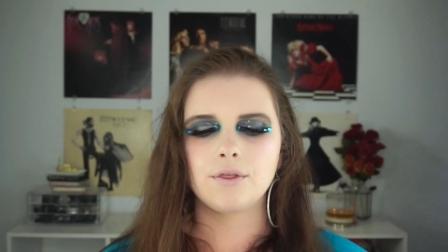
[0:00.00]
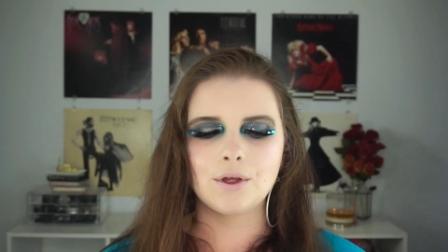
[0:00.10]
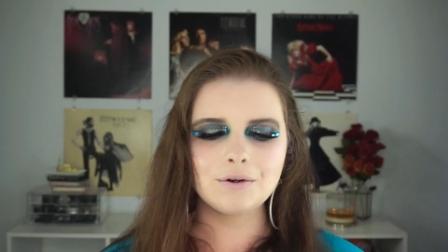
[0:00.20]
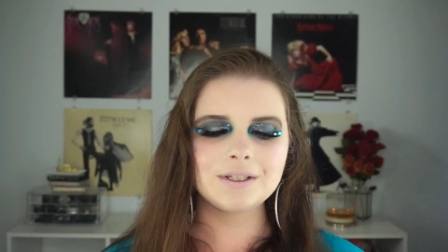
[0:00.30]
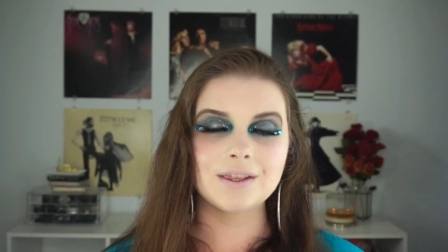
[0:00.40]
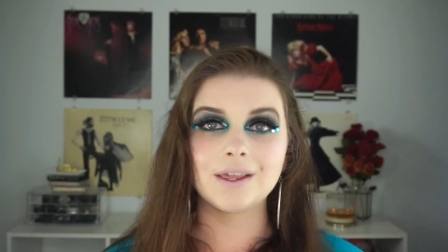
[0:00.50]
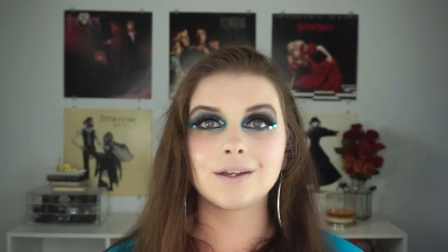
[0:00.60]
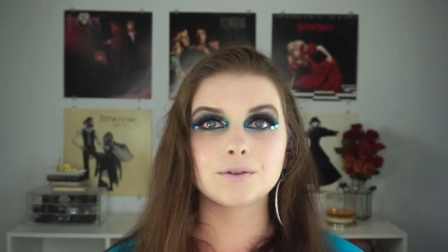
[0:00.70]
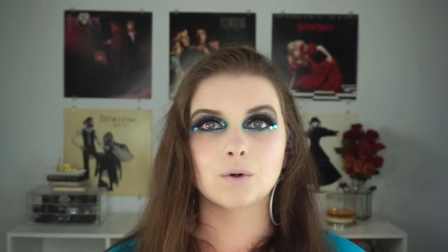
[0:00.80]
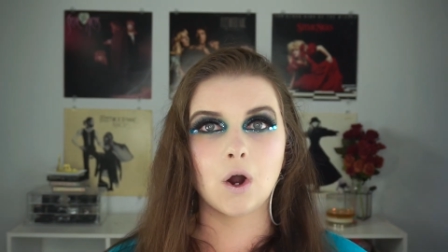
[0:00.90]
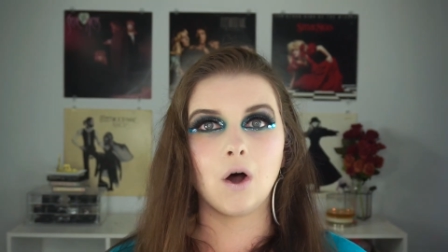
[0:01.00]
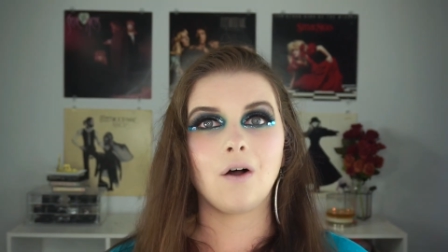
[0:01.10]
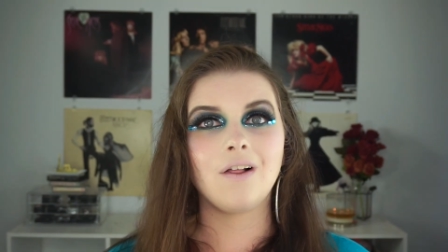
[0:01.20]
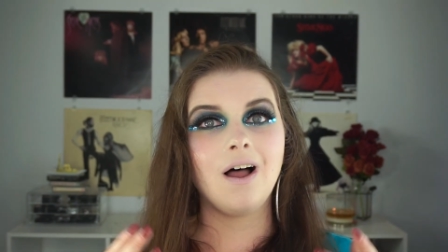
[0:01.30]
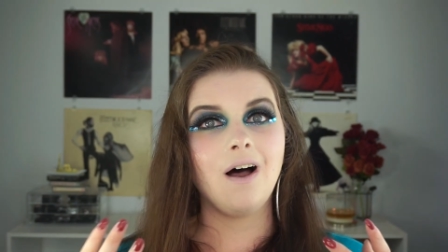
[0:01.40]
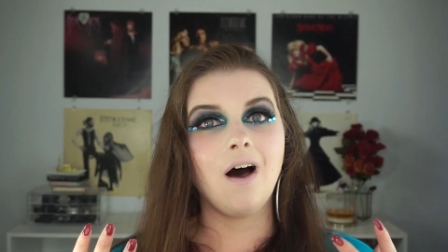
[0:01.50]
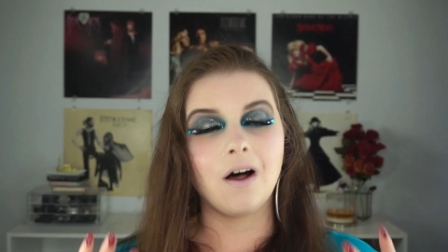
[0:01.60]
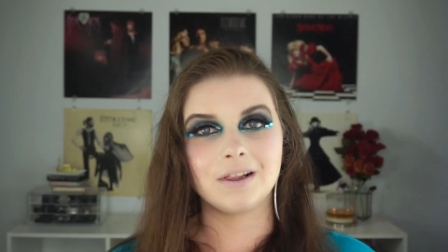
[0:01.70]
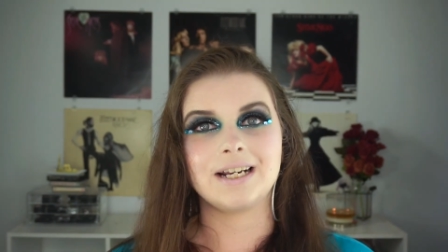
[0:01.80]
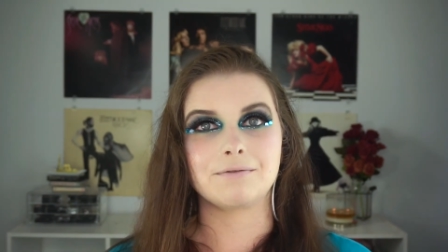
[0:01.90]
Those things were all
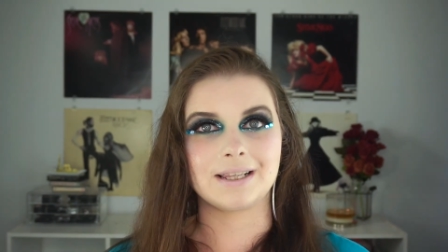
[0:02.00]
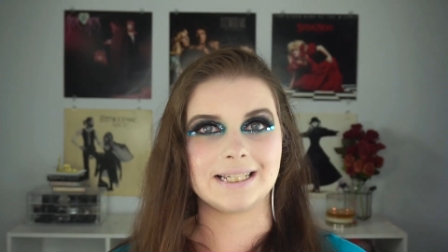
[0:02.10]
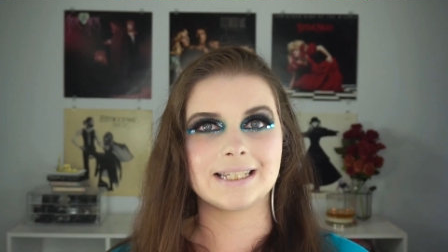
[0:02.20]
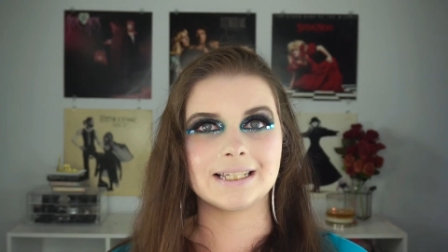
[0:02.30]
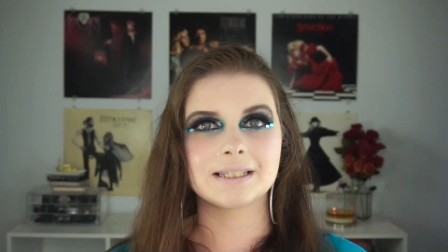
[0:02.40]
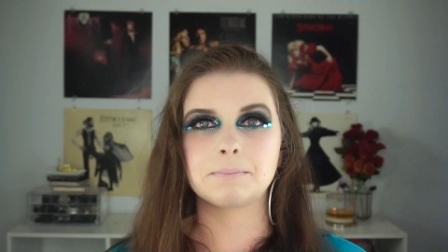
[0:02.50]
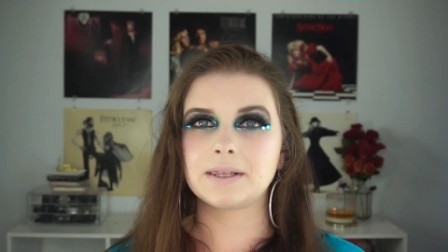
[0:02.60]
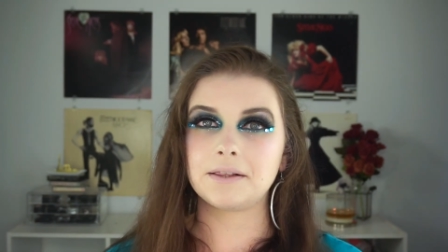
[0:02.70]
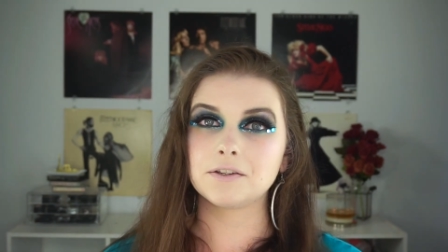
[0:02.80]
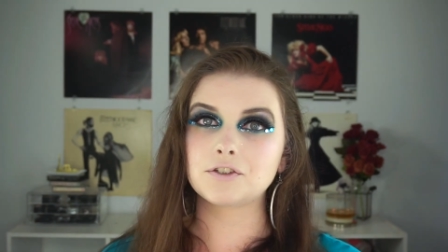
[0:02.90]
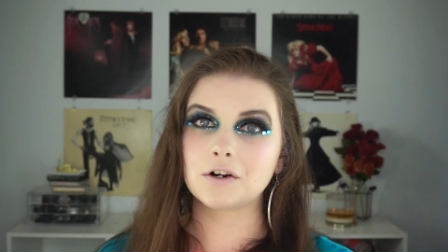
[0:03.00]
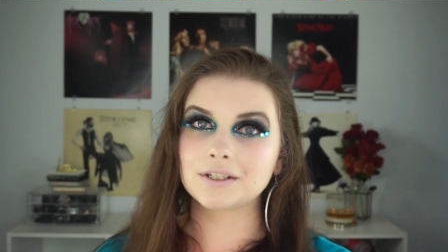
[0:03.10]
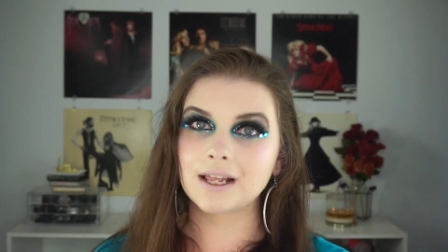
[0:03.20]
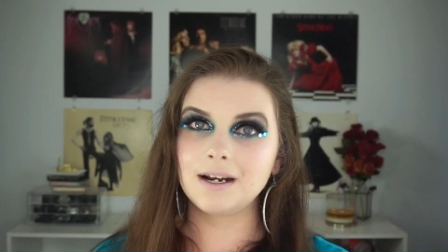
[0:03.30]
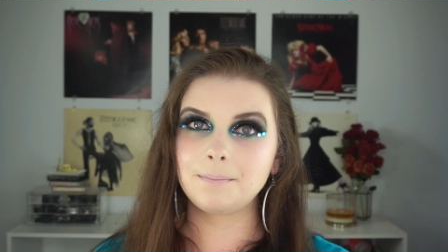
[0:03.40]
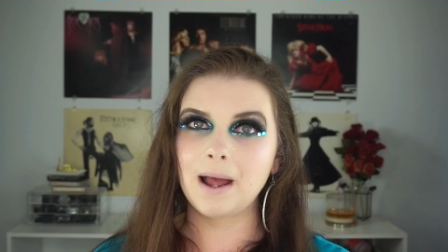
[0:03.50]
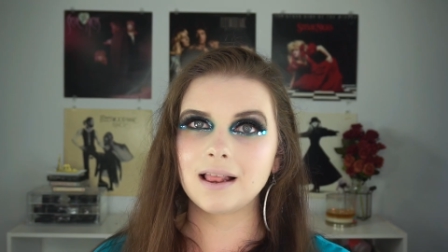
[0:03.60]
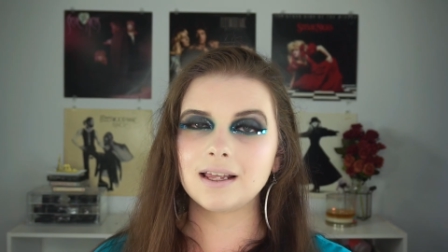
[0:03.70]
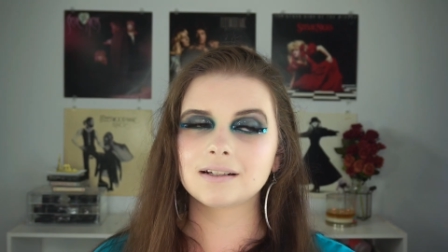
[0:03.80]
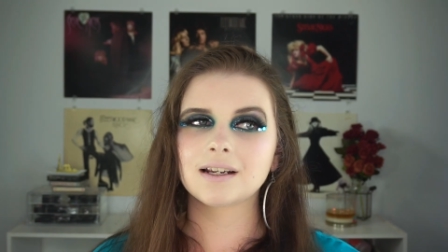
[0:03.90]
holiday releases. But then the Star Studded
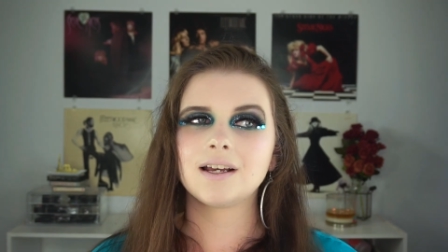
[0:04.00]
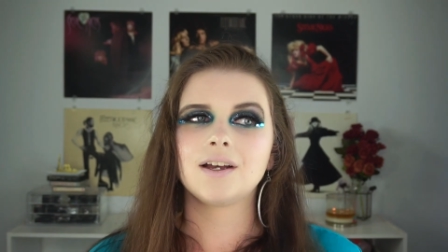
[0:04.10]
palette